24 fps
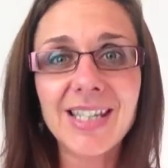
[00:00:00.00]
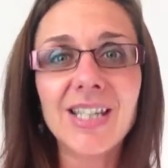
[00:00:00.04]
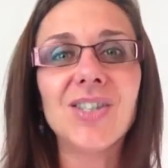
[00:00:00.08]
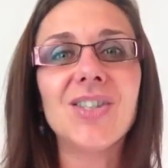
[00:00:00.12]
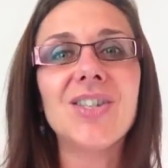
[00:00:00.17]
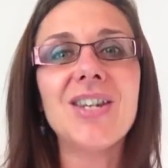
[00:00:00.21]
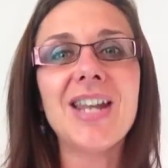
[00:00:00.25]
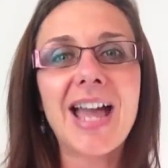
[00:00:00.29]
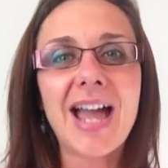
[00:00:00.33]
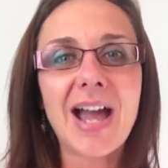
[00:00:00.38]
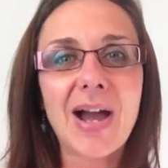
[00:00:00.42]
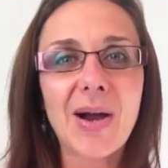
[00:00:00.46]
It's
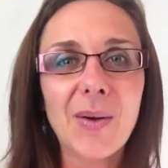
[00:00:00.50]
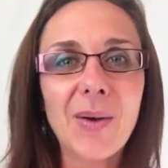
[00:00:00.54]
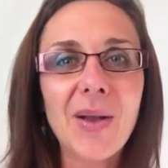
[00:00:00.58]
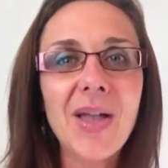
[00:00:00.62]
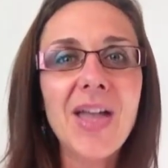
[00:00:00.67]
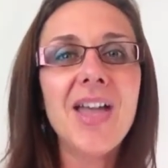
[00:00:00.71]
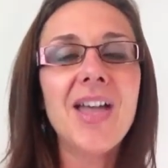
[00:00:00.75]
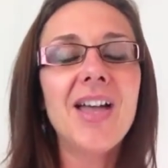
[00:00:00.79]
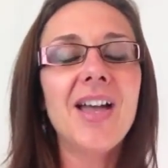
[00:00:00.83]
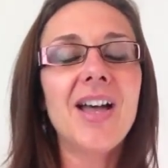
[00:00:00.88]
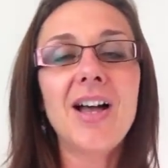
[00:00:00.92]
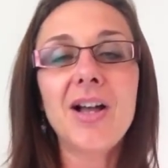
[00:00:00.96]
now
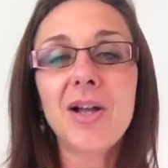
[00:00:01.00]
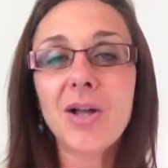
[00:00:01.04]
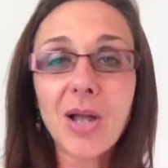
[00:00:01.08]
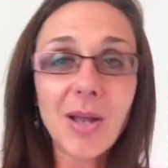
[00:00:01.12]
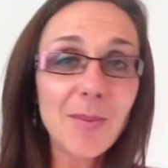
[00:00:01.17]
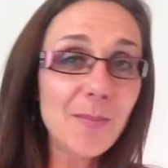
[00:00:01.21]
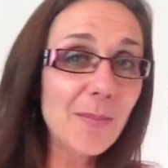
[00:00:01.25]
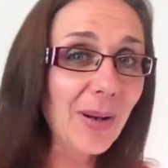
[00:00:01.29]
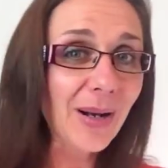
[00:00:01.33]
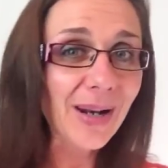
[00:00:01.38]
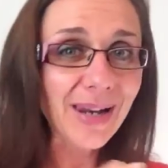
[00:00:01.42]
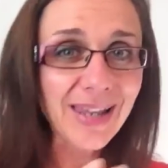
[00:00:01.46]
a
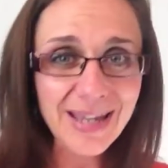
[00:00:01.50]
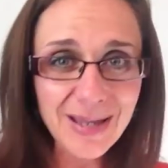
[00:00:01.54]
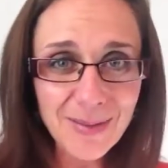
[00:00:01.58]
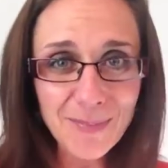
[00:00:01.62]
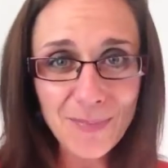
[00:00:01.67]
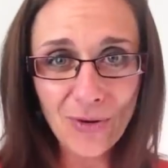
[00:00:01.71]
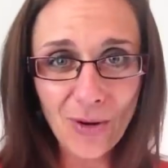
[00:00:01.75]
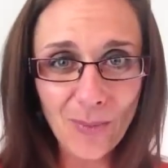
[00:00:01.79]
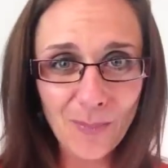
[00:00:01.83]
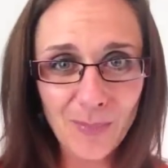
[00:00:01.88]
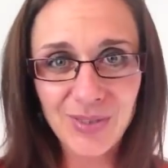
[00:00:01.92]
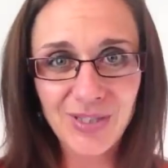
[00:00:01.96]
complete
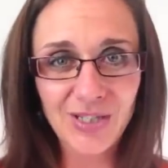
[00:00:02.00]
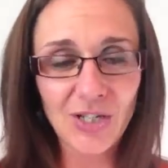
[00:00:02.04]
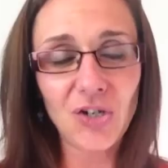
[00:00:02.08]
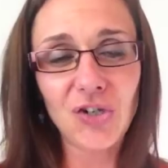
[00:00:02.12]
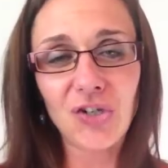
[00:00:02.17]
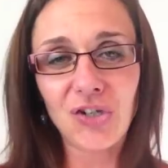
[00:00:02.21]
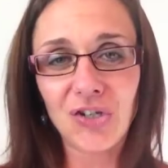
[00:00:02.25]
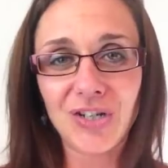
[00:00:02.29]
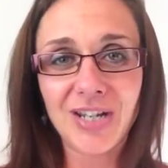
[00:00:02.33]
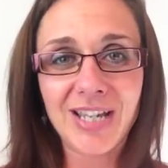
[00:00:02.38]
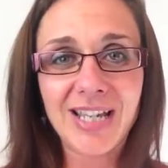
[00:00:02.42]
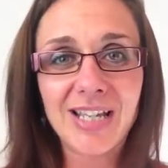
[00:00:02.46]

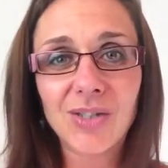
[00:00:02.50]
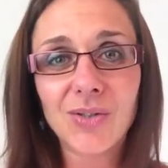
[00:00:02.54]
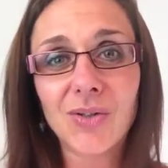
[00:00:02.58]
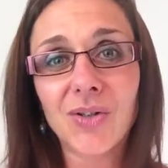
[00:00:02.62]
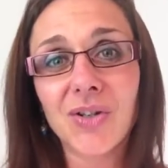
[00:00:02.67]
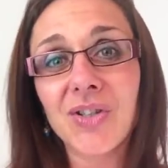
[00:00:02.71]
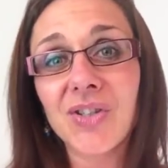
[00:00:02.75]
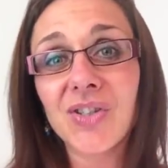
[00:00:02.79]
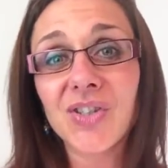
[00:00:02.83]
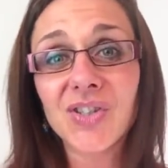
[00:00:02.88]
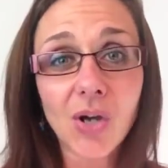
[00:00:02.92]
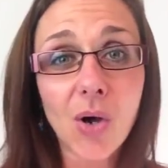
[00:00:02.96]
proposition. He's
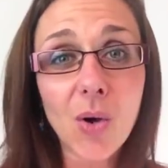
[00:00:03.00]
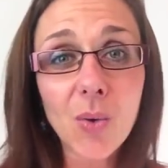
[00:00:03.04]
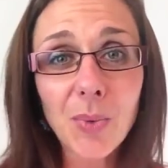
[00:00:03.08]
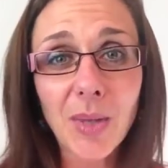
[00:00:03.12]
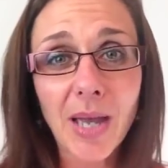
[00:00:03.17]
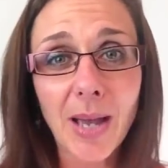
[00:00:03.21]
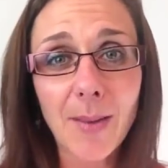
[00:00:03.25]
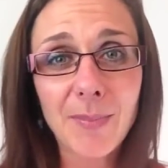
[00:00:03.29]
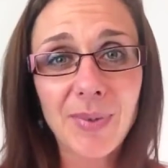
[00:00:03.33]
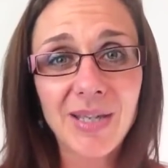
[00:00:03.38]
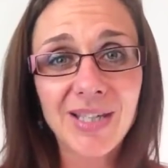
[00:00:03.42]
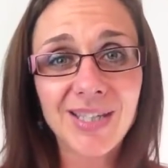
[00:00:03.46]
gone and sold
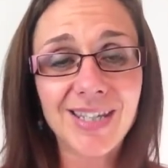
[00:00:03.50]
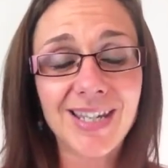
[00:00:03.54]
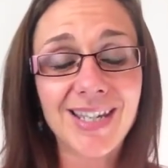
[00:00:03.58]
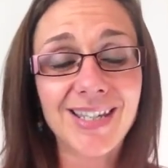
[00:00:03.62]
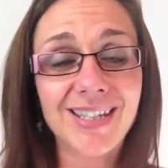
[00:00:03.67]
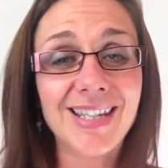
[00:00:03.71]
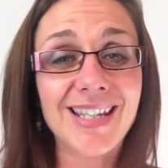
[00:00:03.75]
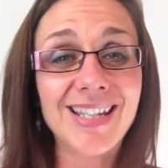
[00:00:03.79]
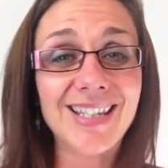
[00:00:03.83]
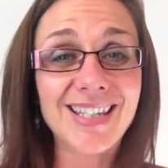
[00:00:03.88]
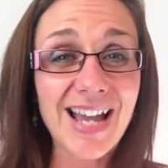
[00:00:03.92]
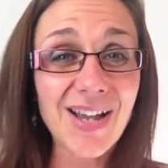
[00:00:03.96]
that business
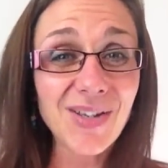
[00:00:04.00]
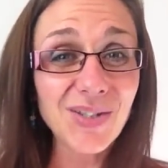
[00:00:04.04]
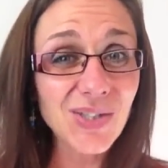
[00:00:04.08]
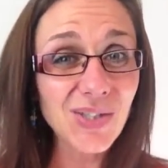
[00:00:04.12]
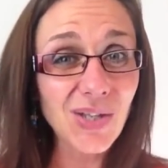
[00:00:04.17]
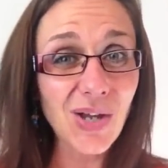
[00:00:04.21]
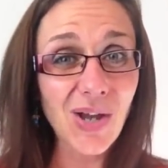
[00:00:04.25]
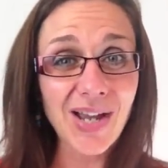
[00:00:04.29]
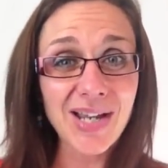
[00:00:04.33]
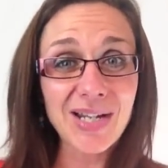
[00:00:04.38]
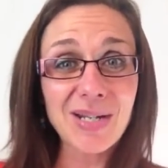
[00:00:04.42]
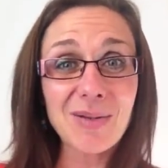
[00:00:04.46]
and he's now
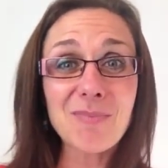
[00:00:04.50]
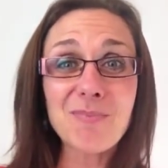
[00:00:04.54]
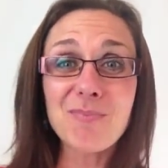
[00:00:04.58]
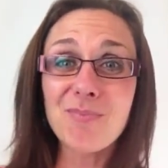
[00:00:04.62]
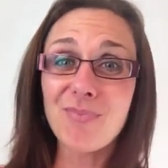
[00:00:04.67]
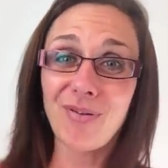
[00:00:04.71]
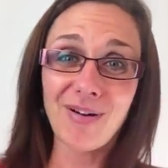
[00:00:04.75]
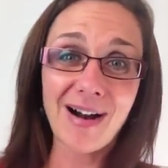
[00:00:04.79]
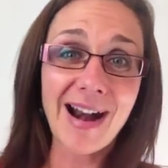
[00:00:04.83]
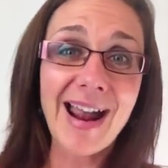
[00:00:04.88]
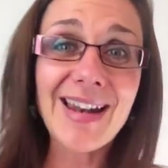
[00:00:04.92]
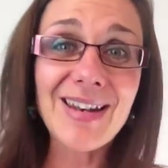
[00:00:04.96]
started a
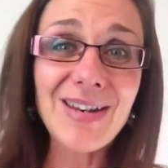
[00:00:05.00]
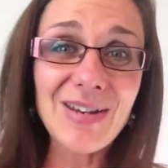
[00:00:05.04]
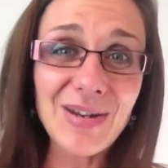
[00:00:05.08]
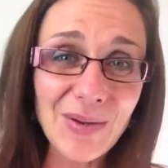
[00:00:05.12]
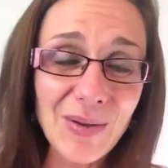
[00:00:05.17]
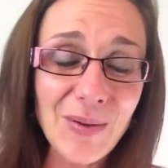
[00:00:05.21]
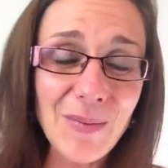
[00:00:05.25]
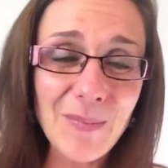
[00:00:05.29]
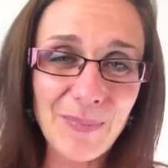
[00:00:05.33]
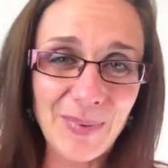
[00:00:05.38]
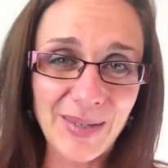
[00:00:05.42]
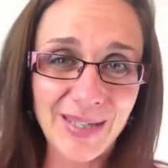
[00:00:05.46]
brand
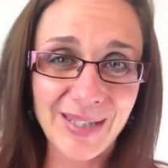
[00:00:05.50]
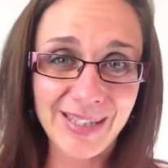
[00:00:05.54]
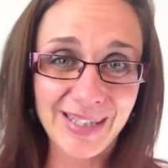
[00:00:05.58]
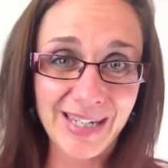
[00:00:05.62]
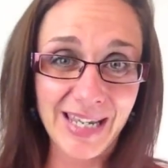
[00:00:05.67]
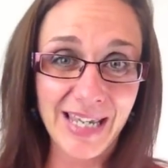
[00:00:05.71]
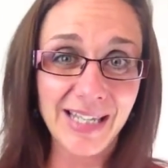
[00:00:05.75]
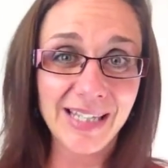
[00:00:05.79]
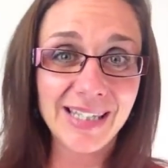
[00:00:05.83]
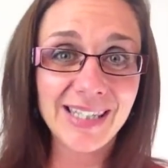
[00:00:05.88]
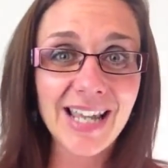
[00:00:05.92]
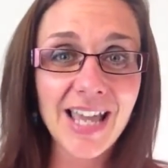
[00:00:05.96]
new
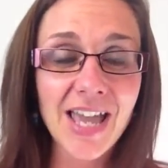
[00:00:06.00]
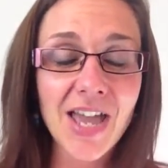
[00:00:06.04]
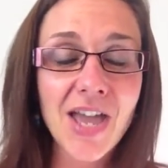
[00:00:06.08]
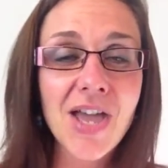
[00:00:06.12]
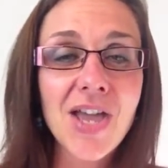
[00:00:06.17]
business.